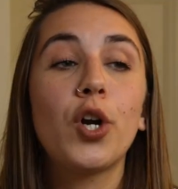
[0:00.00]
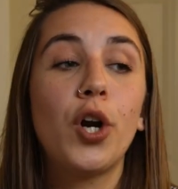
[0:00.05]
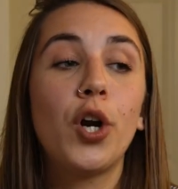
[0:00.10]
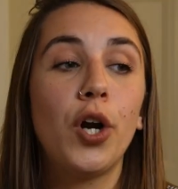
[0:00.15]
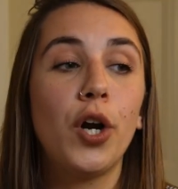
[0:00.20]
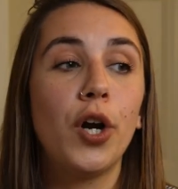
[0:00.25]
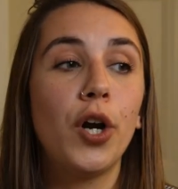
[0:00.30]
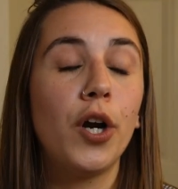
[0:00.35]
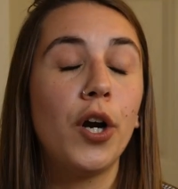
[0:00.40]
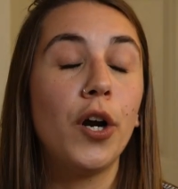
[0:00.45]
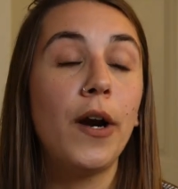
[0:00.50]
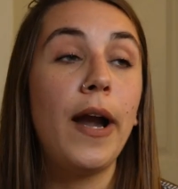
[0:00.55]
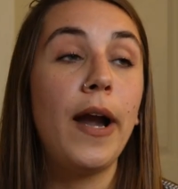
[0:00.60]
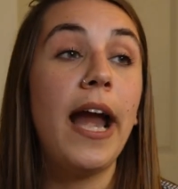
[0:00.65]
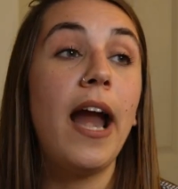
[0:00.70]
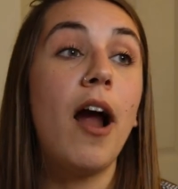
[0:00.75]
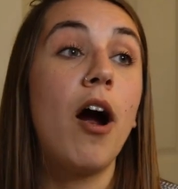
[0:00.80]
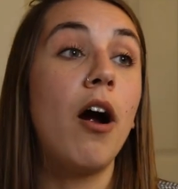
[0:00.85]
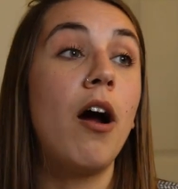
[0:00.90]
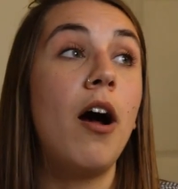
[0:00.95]
her
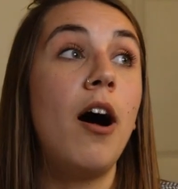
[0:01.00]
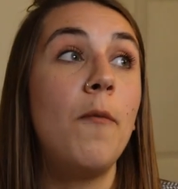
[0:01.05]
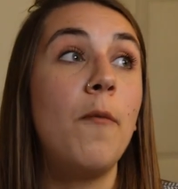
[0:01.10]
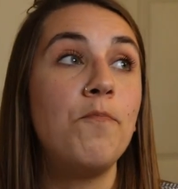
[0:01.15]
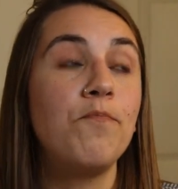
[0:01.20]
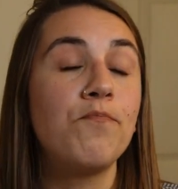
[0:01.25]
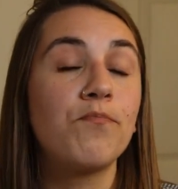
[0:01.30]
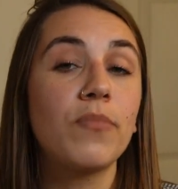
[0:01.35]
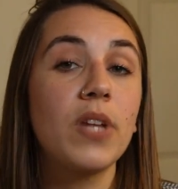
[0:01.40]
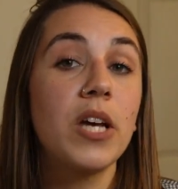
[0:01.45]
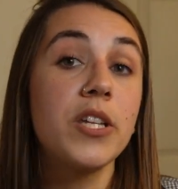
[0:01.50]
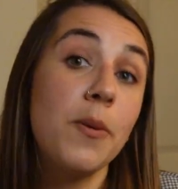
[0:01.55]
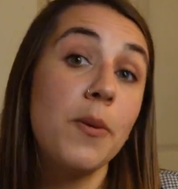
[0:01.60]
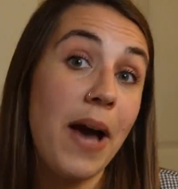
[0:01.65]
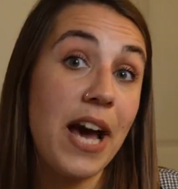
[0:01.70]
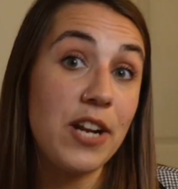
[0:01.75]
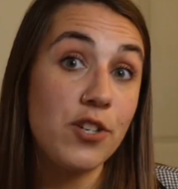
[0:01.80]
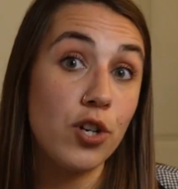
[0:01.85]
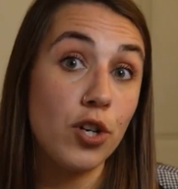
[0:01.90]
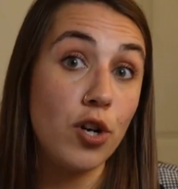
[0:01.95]

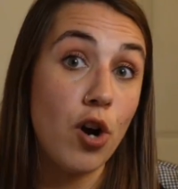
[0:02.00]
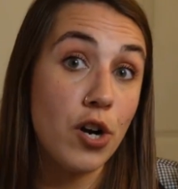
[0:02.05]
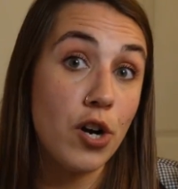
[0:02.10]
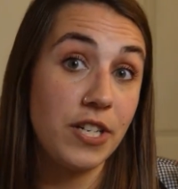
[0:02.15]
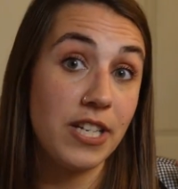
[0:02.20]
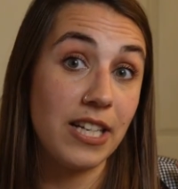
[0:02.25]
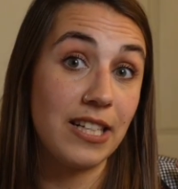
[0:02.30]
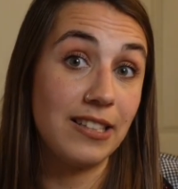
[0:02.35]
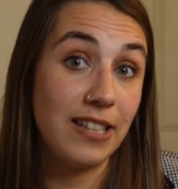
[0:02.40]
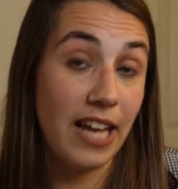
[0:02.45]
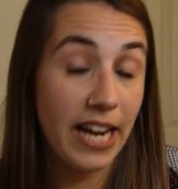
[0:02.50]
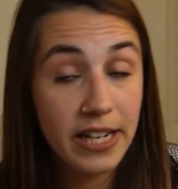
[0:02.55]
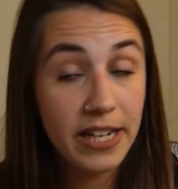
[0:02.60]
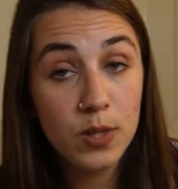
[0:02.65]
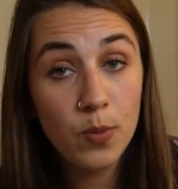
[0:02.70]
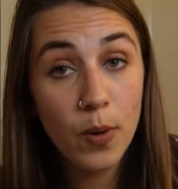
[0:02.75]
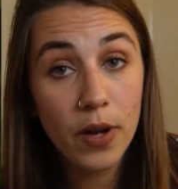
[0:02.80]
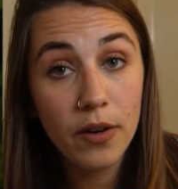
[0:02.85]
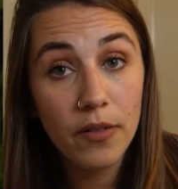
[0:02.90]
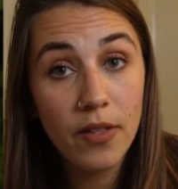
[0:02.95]
Arctic Light
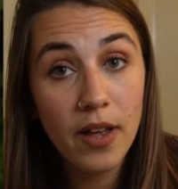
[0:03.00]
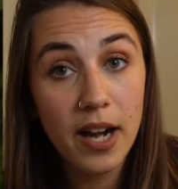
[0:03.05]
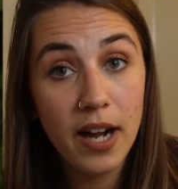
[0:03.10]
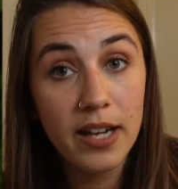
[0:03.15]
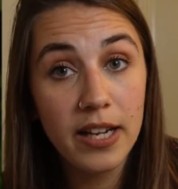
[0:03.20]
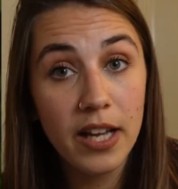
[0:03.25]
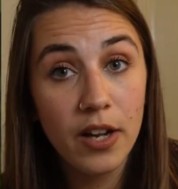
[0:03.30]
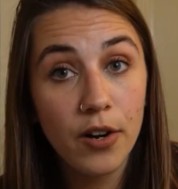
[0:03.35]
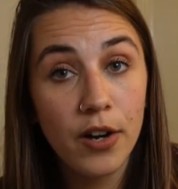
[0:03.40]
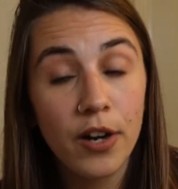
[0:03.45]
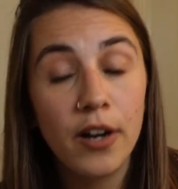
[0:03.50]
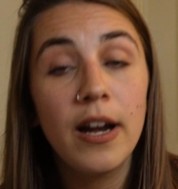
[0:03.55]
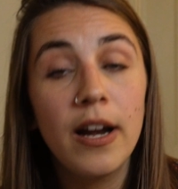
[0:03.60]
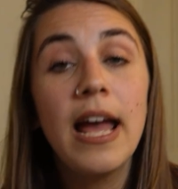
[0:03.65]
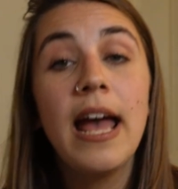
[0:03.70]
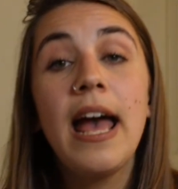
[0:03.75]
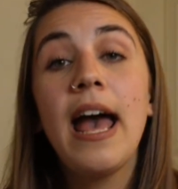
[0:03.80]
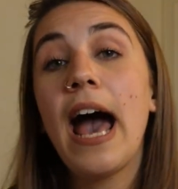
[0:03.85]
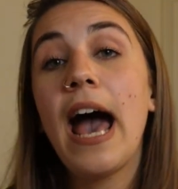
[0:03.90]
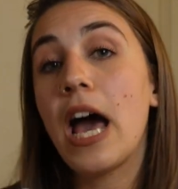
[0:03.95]
sweater that I knit her
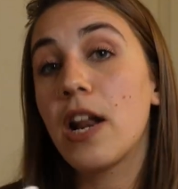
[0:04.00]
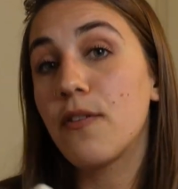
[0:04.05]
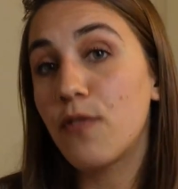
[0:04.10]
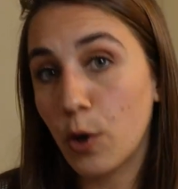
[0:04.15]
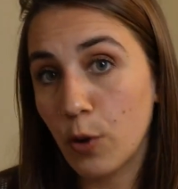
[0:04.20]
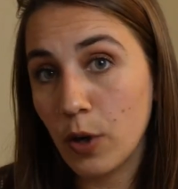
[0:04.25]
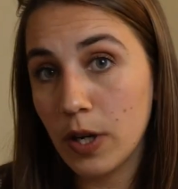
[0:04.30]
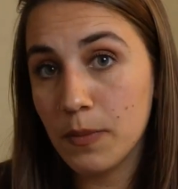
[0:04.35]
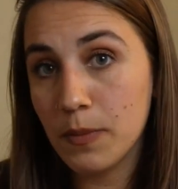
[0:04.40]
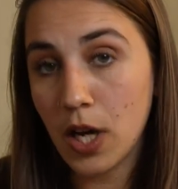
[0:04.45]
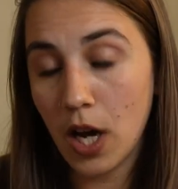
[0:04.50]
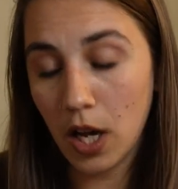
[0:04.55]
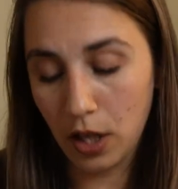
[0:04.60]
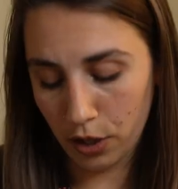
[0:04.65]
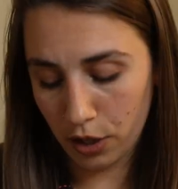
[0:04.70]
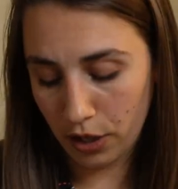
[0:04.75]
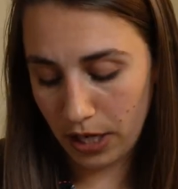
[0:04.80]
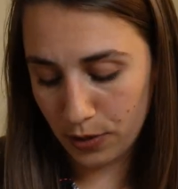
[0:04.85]
out of a cream color.